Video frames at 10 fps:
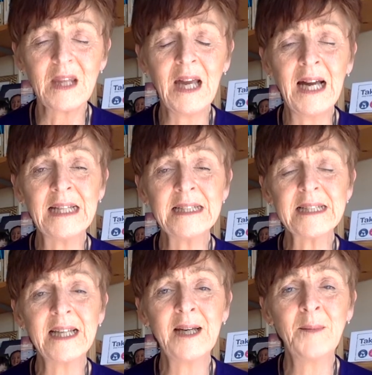And
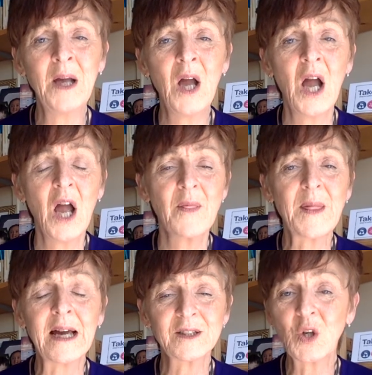
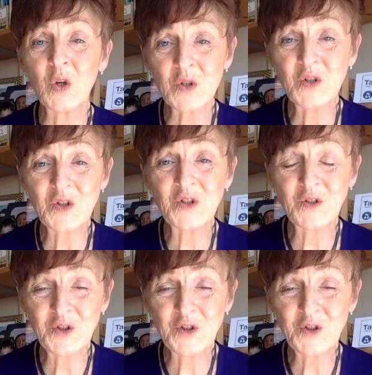that causes